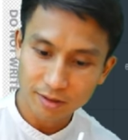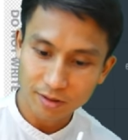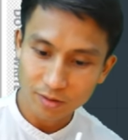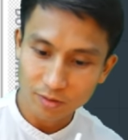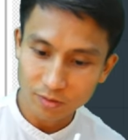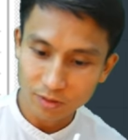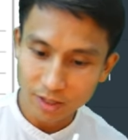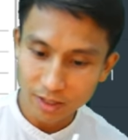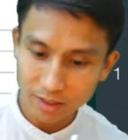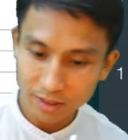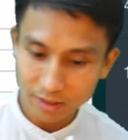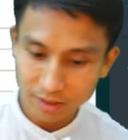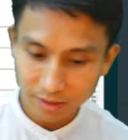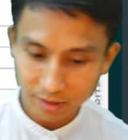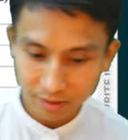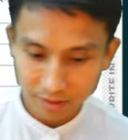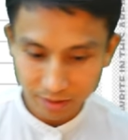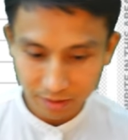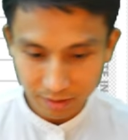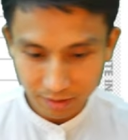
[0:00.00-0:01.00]
Okay.
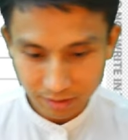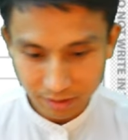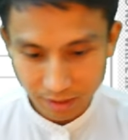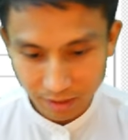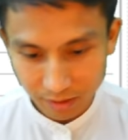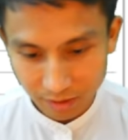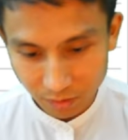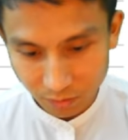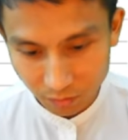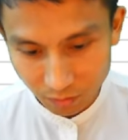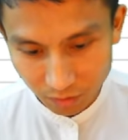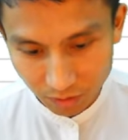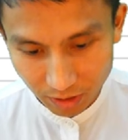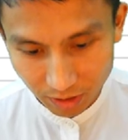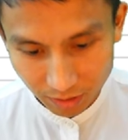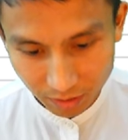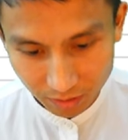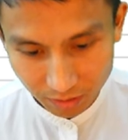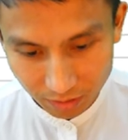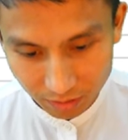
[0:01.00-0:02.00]
Is that cube root?
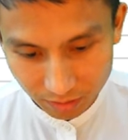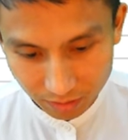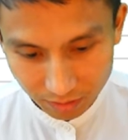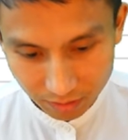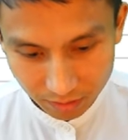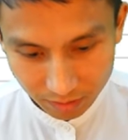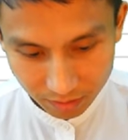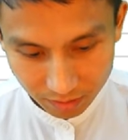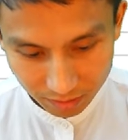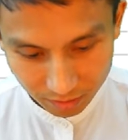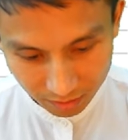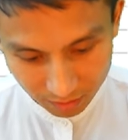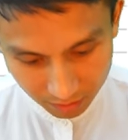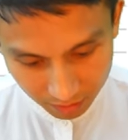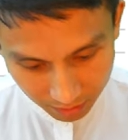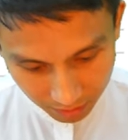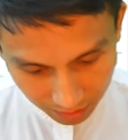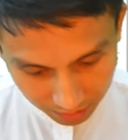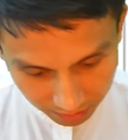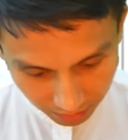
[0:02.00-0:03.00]
Hang on.
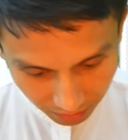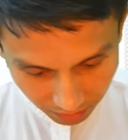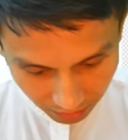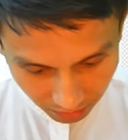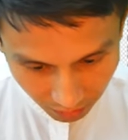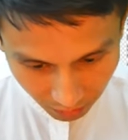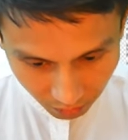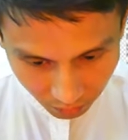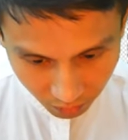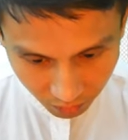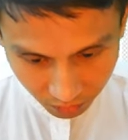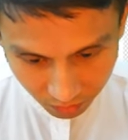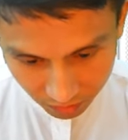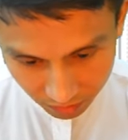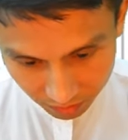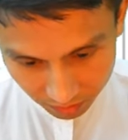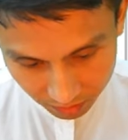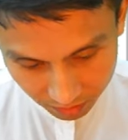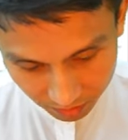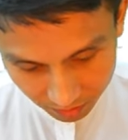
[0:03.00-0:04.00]
That's not a cube root.
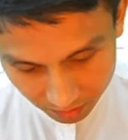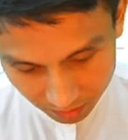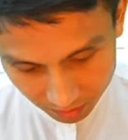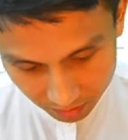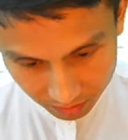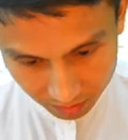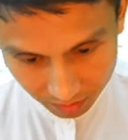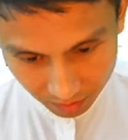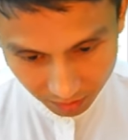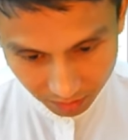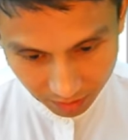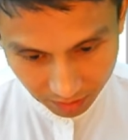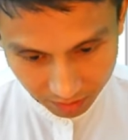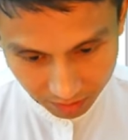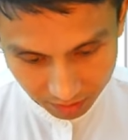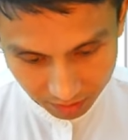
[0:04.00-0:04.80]
Sorry.